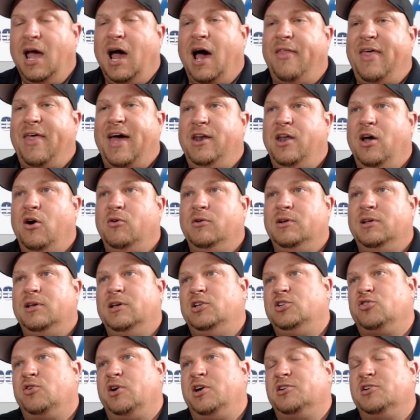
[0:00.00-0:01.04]
On that note,
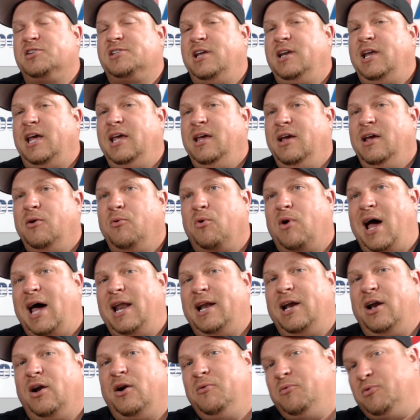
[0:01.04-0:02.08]
enjoy your Sunday. We're out of
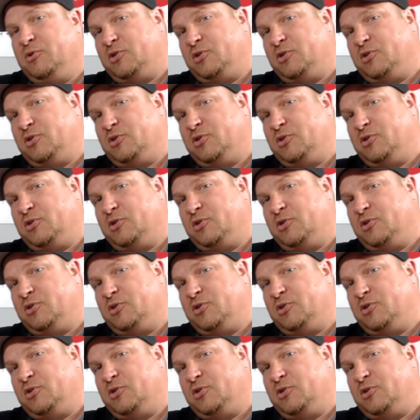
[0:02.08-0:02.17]
here.